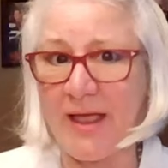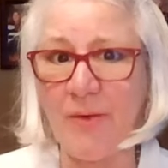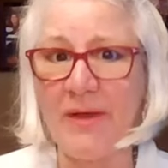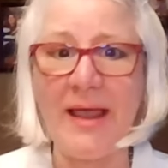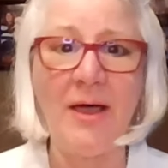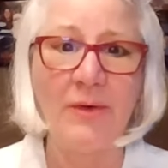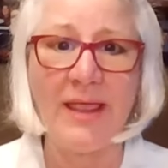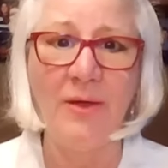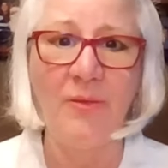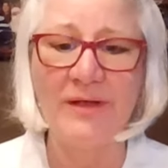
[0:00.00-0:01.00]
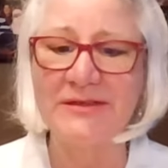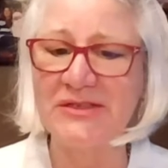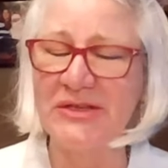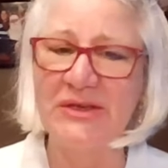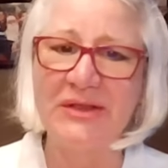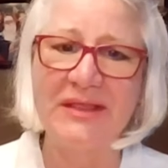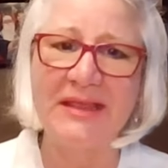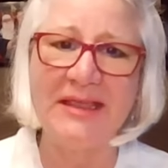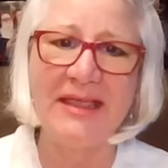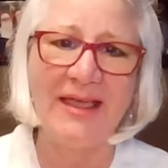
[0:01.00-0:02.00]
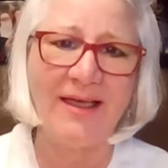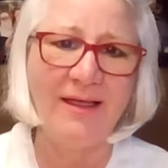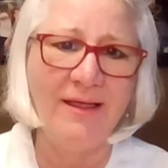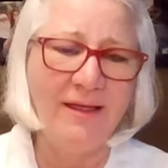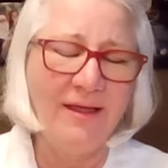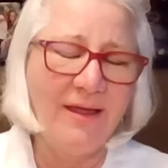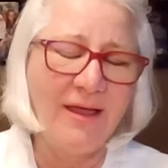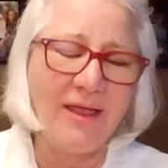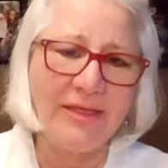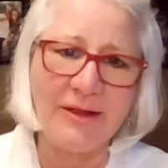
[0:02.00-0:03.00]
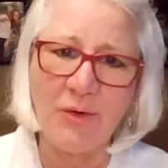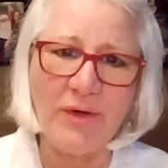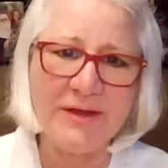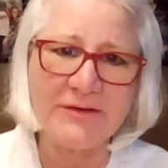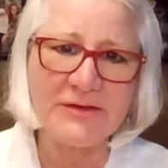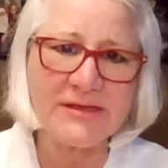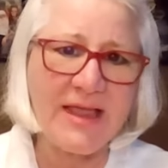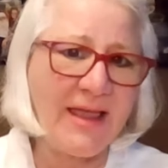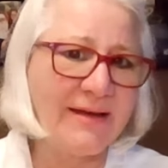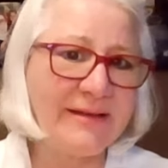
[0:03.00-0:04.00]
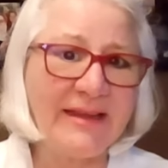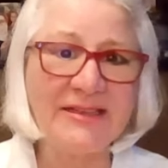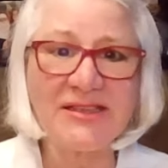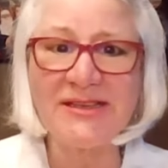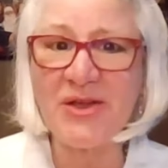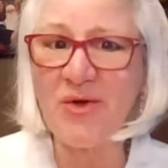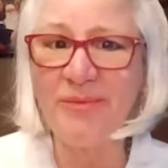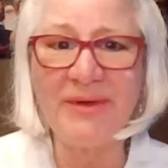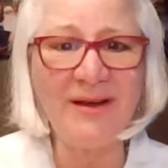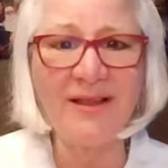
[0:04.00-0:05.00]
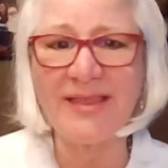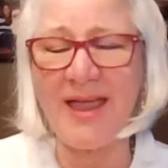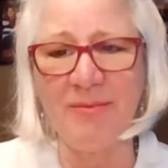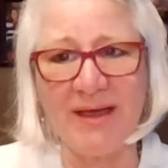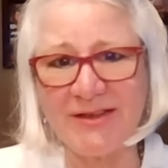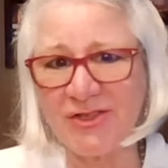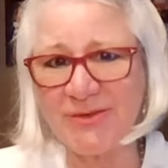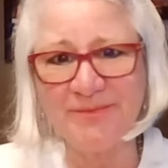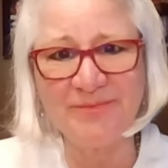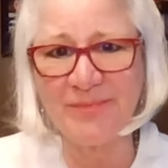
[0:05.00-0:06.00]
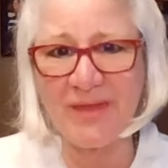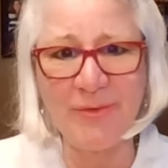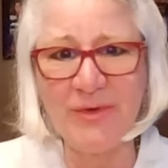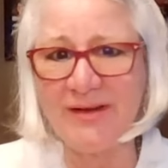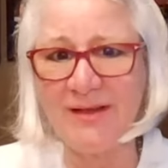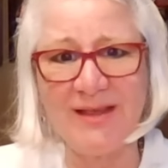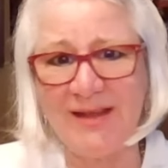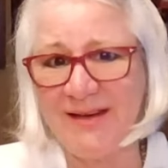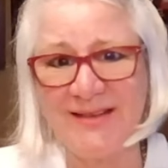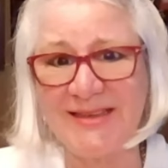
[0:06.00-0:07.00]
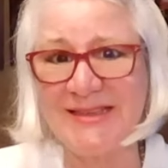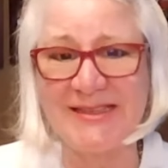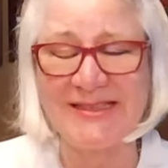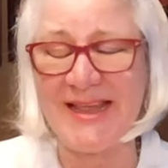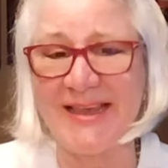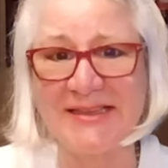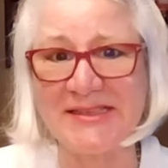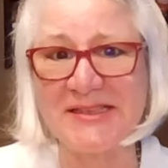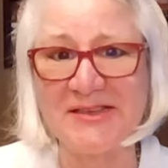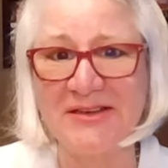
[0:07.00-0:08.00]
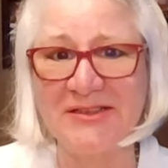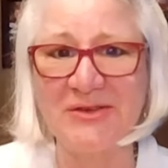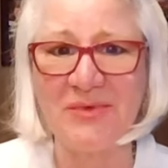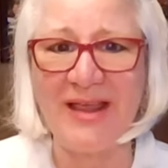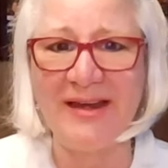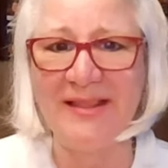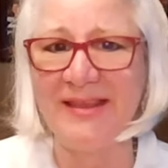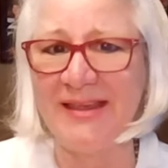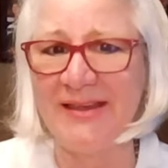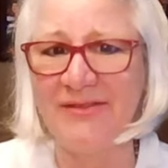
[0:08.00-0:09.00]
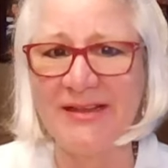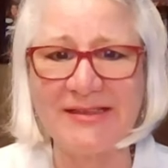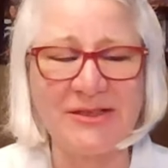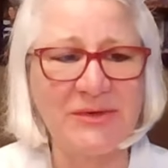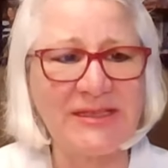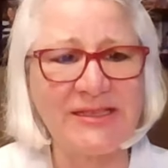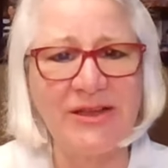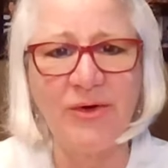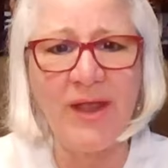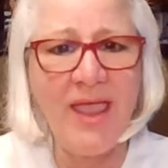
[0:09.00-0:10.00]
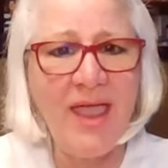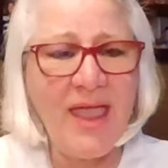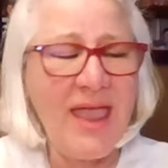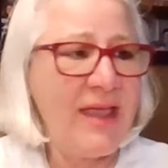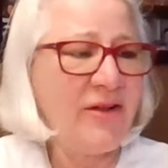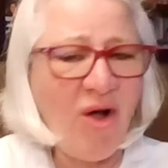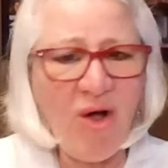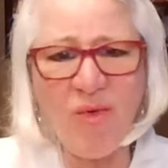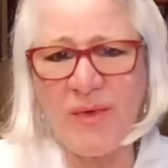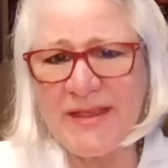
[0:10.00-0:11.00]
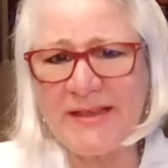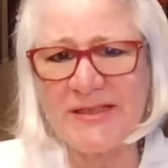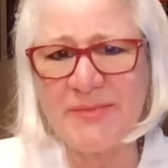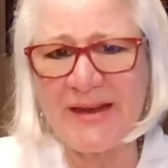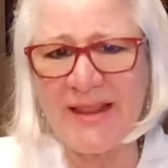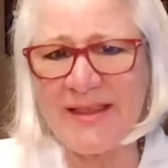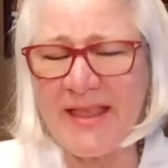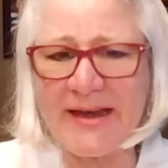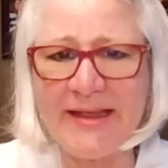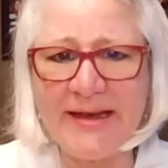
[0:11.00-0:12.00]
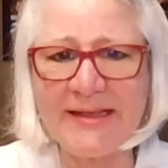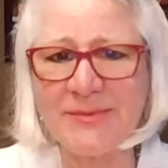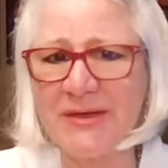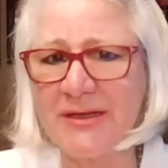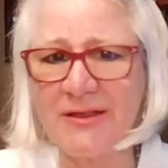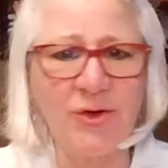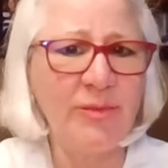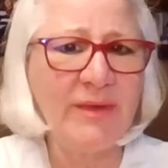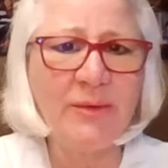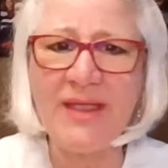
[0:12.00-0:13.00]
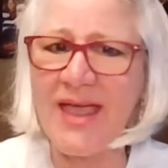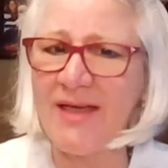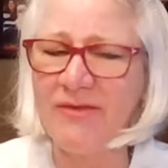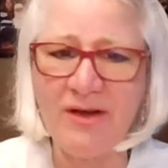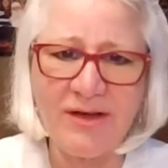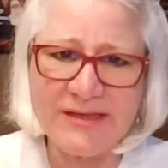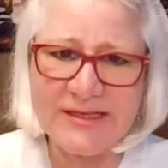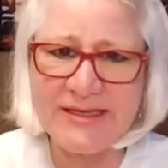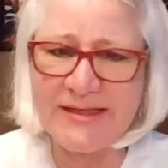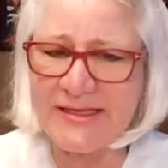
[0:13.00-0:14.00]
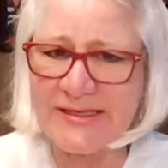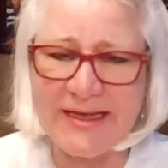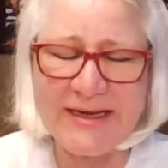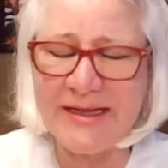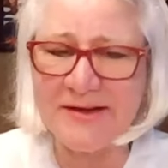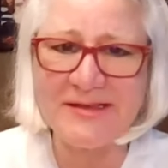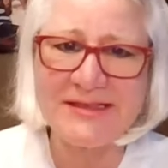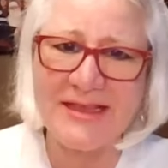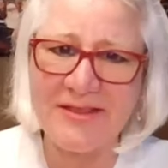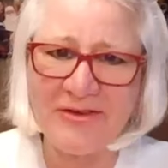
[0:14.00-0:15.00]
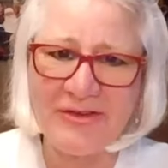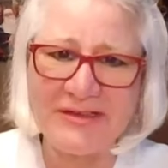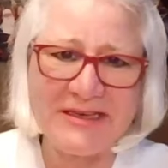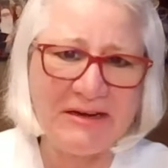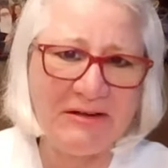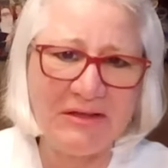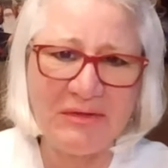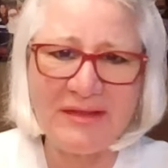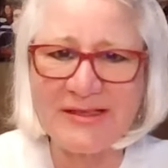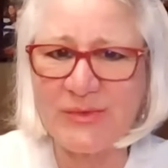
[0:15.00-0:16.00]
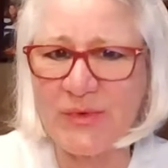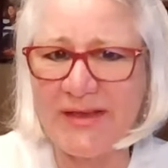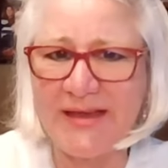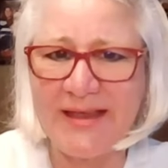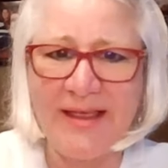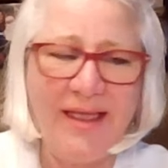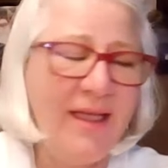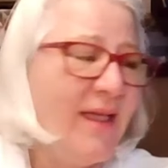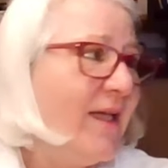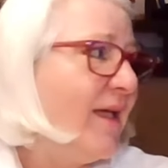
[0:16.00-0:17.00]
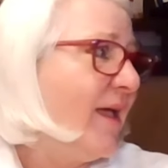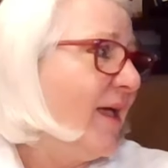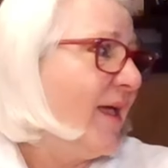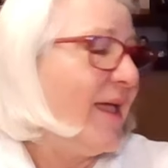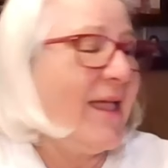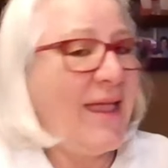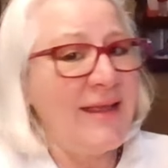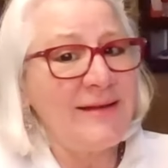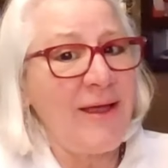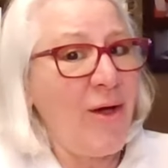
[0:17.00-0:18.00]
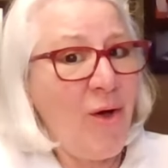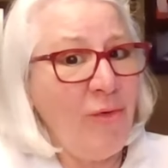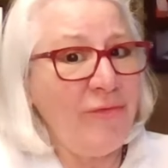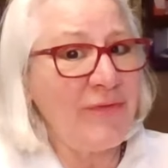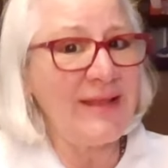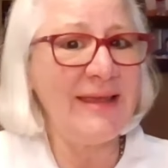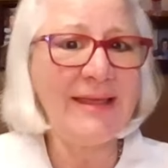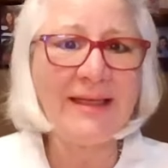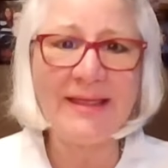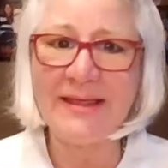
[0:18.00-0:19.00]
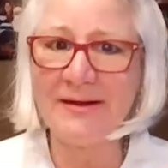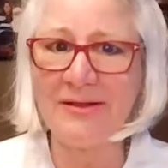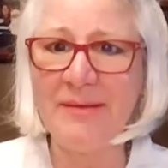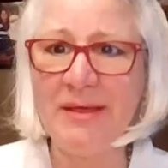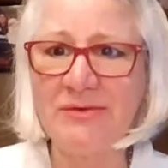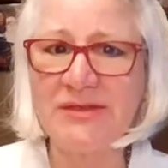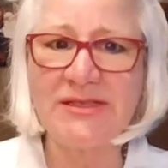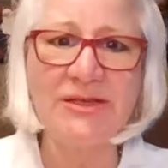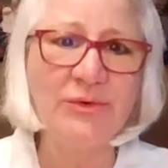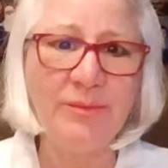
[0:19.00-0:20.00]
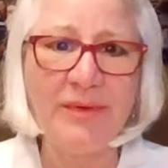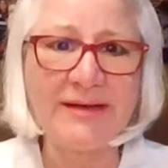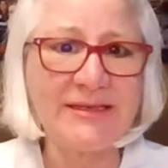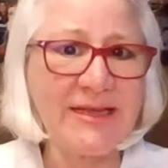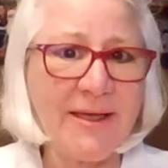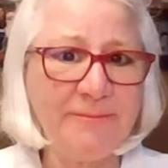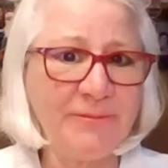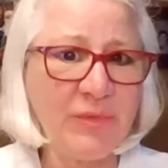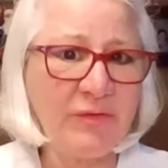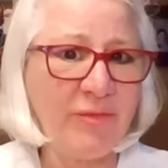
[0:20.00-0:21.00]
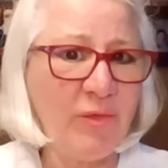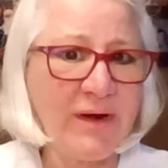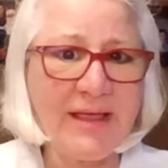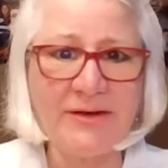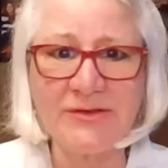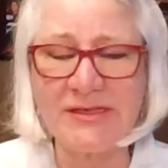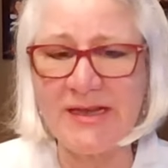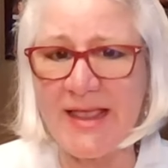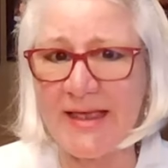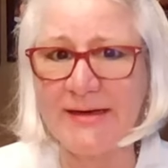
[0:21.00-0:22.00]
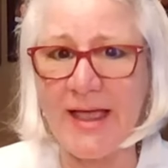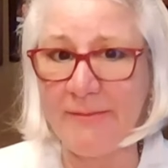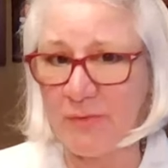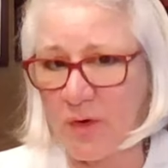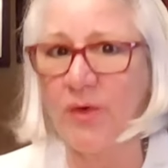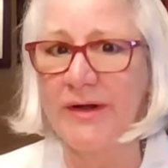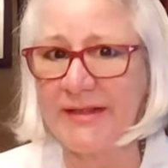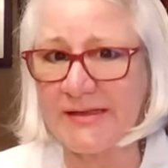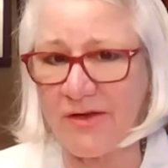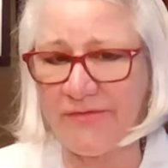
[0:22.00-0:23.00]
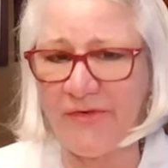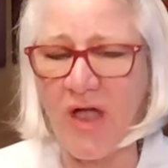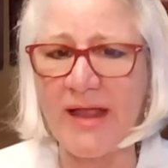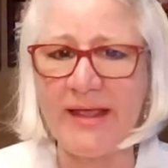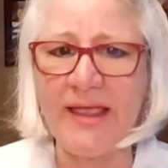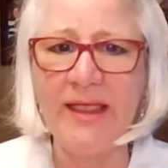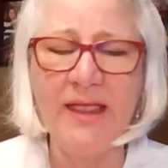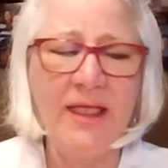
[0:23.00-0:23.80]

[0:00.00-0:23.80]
I went out and went to the lawyers, and it snowed, but not that much. And it didn't stay because it started to rain in the evening, so it snowed. And all week has been like that. It has been gloomy. We have not seen the sun here in Southern Ontario this week, and hopefully it'll come out soon. But from what I understand, I'm recording this on Friday.